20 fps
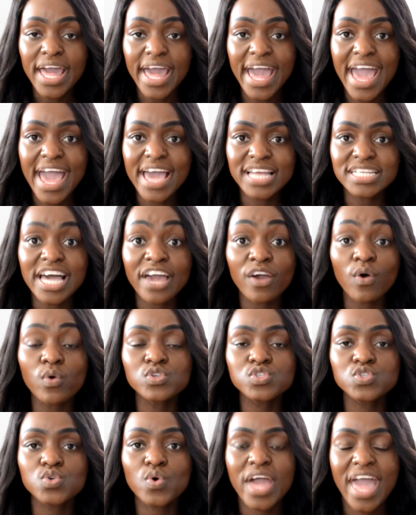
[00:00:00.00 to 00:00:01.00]
and I
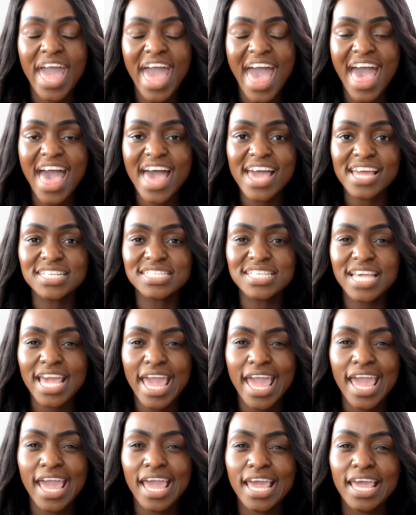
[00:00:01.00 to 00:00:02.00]
also had
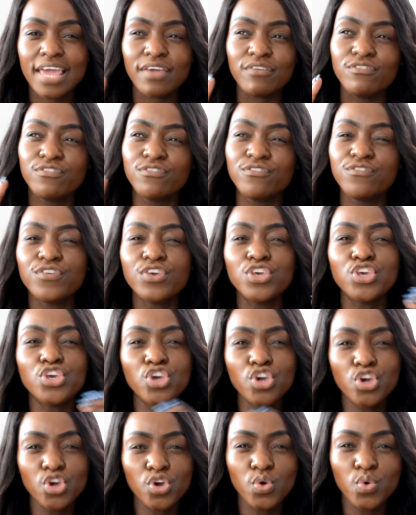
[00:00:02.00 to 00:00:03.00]
a
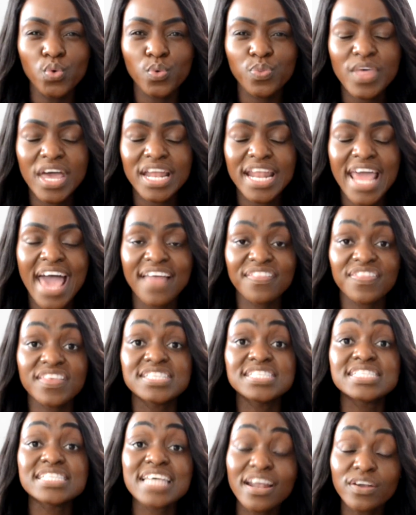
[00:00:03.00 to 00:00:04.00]
view that had the
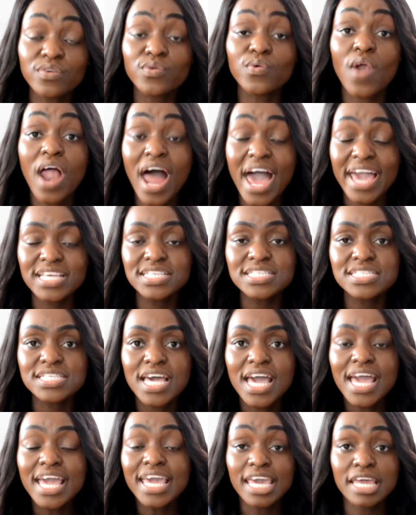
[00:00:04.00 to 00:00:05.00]
sunrise
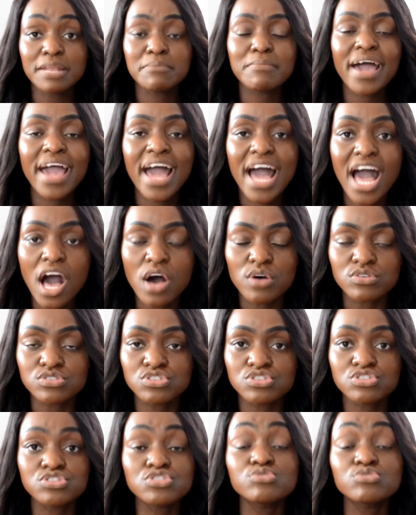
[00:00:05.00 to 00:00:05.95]
in my house.